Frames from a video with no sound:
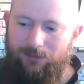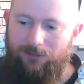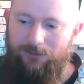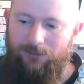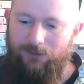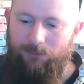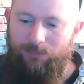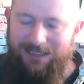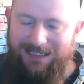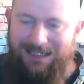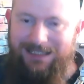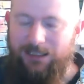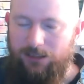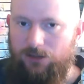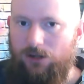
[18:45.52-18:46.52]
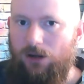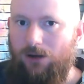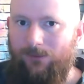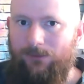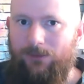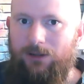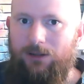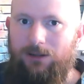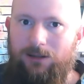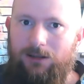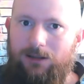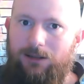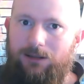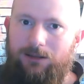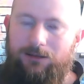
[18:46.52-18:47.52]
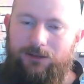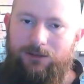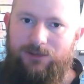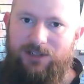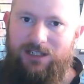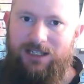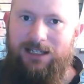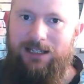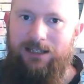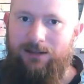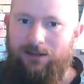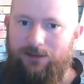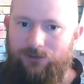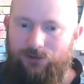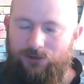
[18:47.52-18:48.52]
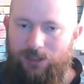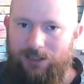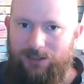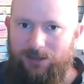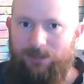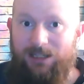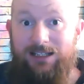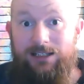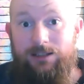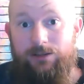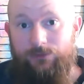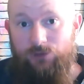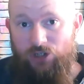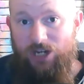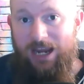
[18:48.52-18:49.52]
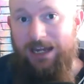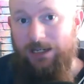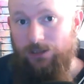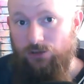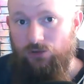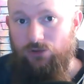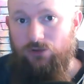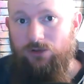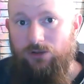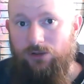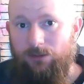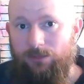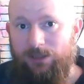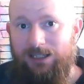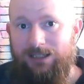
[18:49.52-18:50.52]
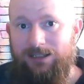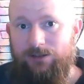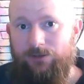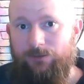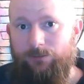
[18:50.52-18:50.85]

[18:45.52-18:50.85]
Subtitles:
the beginnings of. You see, it's the beginnings of change, the beginnings of